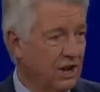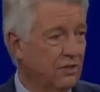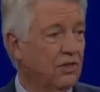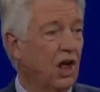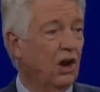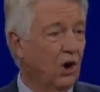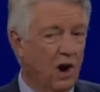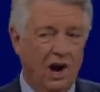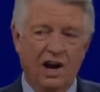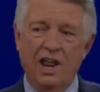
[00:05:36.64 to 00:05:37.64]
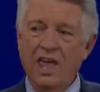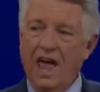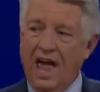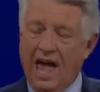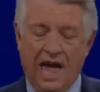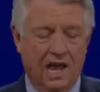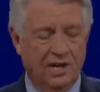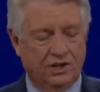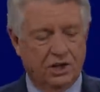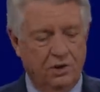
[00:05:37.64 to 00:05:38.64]
The Lord
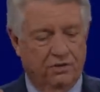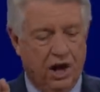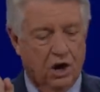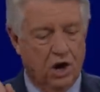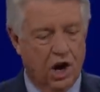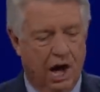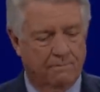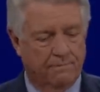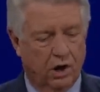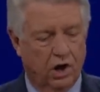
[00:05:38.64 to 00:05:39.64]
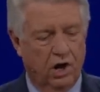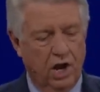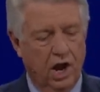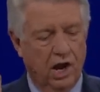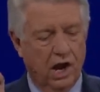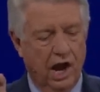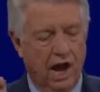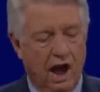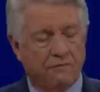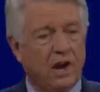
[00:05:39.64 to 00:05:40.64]
added to their number
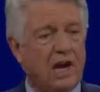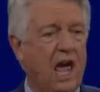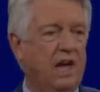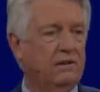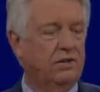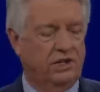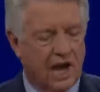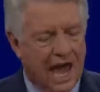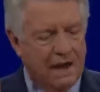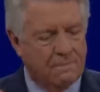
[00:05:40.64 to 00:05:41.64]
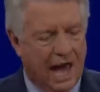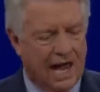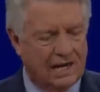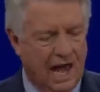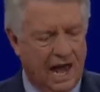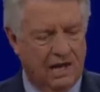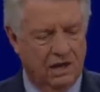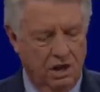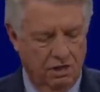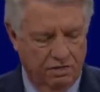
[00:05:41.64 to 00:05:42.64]
every day, day by day,
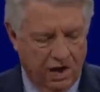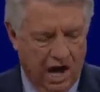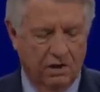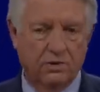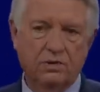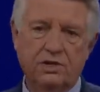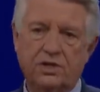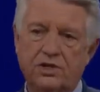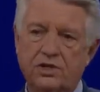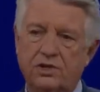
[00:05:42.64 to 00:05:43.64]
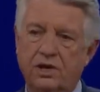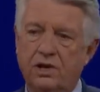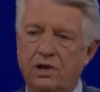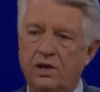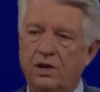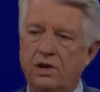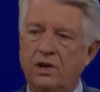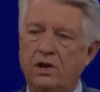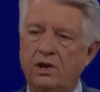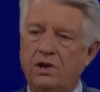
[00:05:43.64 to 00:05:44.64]
those
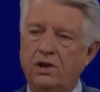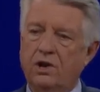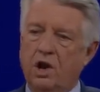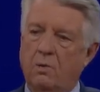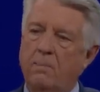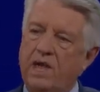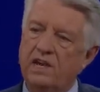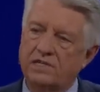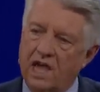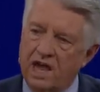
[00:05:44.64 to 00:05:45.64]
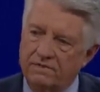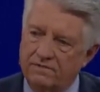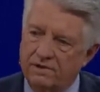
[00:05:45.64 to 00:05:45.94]
who were being saved.